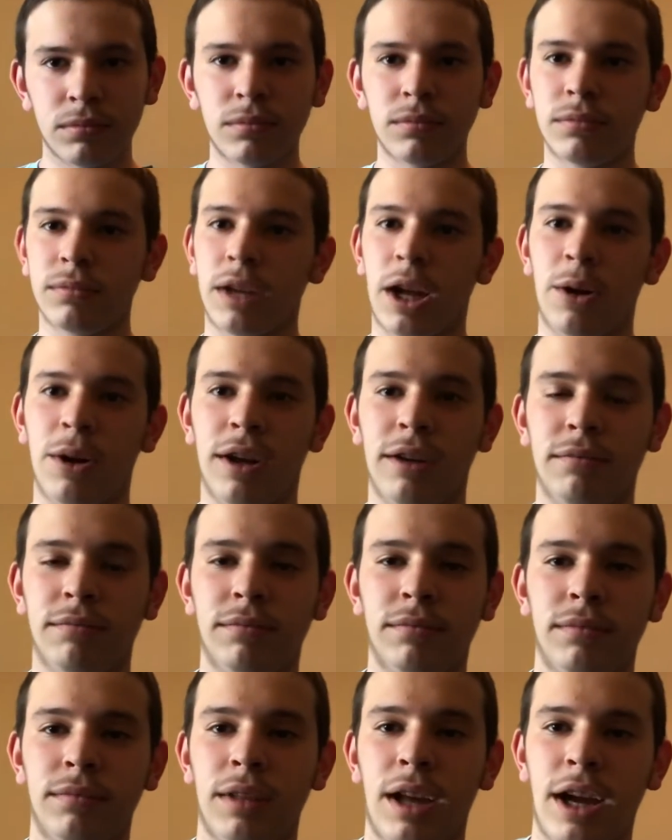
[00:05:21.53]
Anyway,
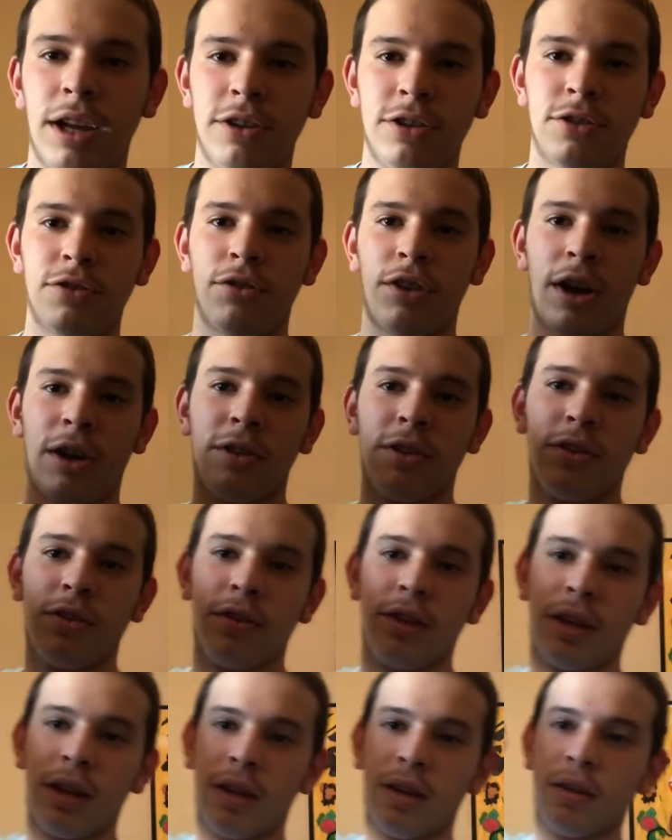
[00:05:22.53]
I just found this
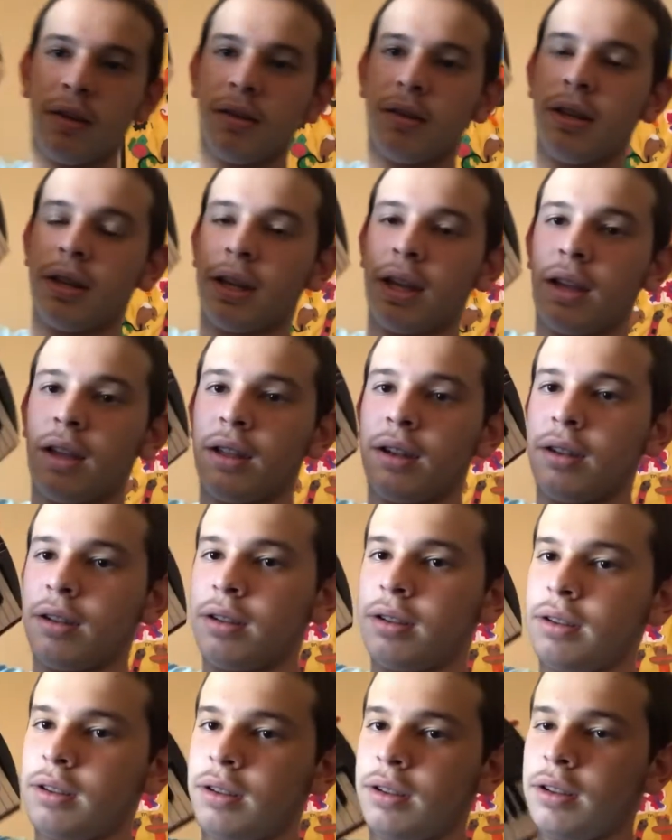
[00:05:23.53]
thing again.
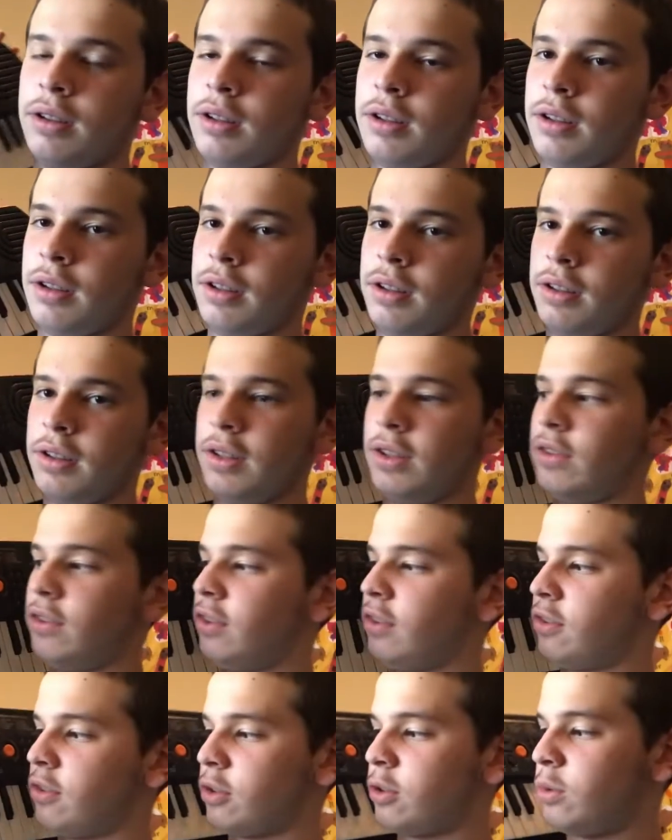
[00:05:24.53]
These things
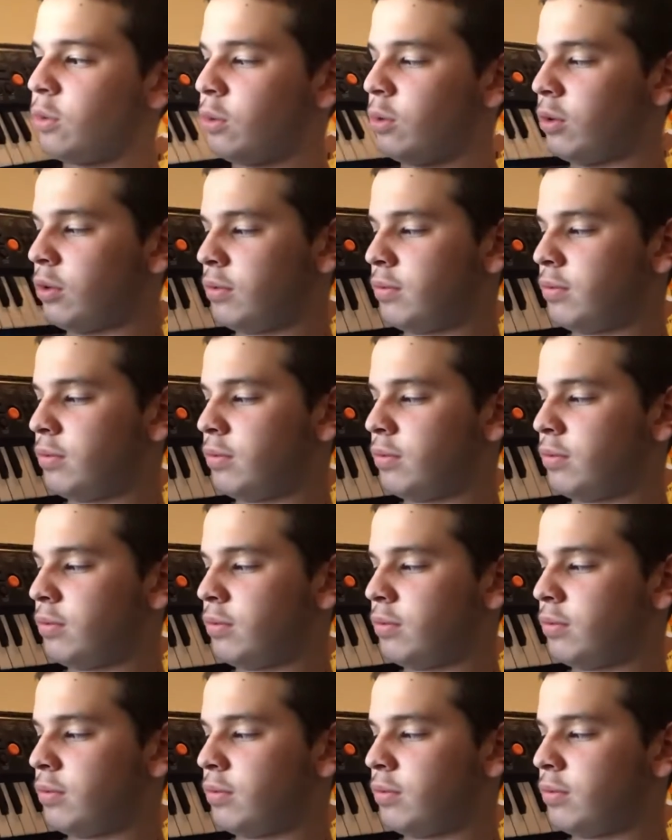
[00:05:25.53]
are cool.